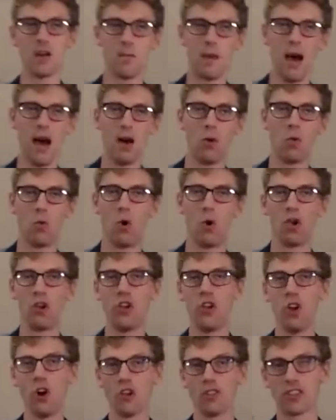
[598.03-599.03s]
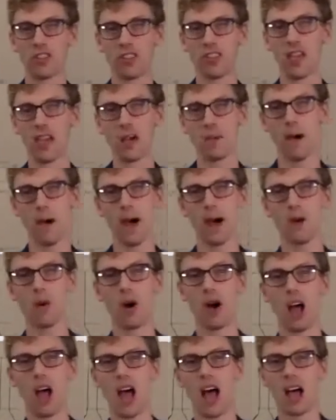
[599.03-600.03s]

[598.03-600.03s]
about, what not to think about,